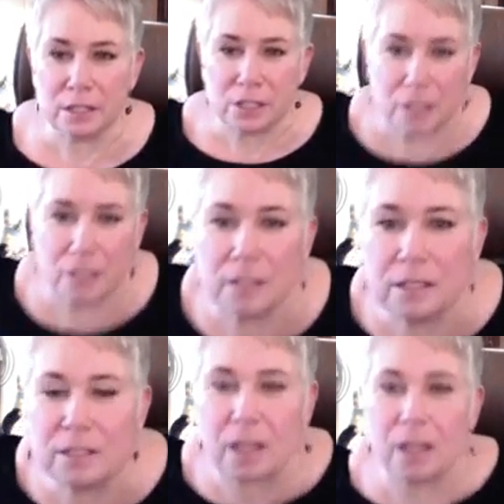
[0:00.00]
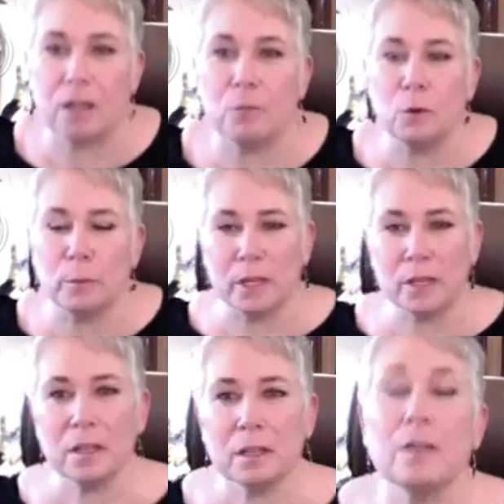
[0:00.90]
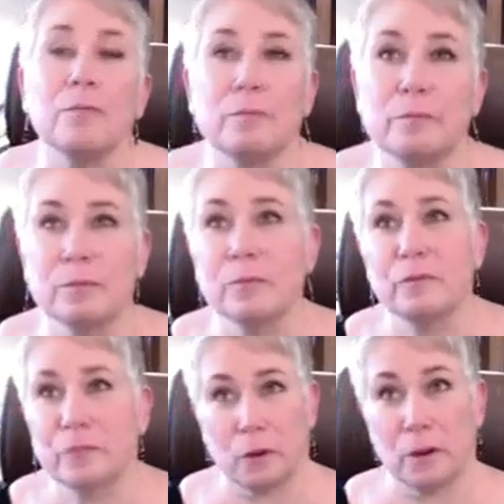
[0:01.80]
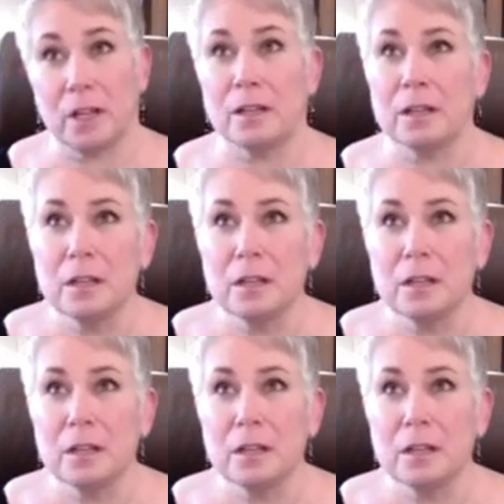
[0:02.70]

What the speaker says: She is a woman, a very